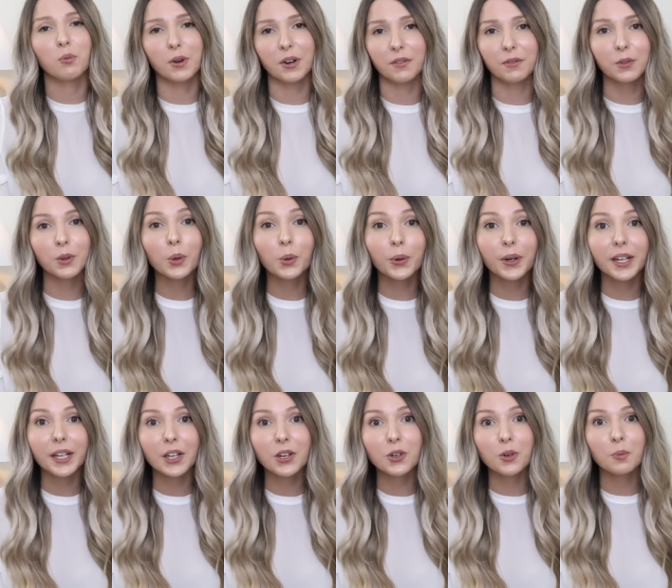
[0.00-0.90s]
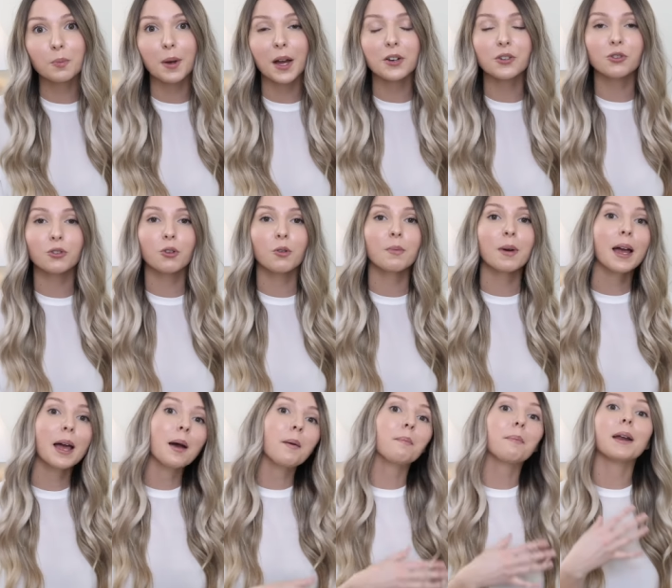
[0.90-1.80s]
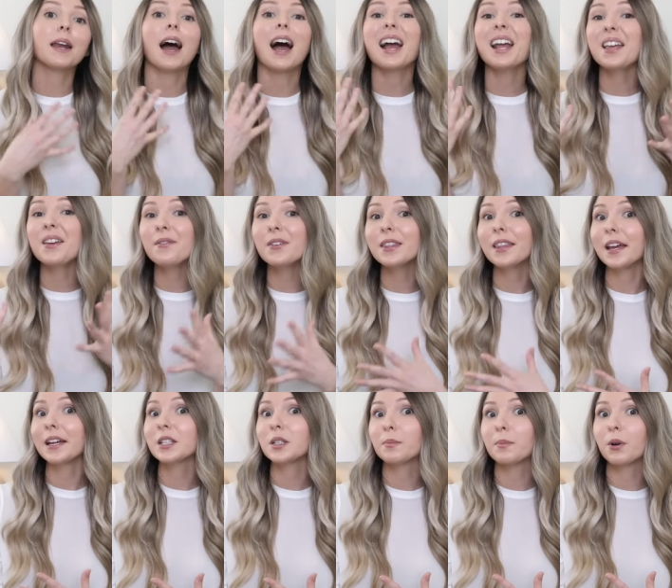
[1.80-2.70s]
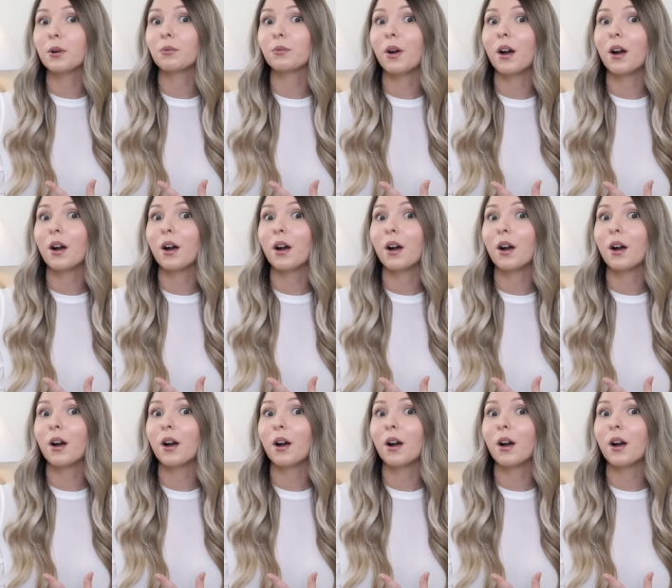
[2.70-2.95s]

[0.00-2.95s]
wood flooring in your bedroom, but I even like to put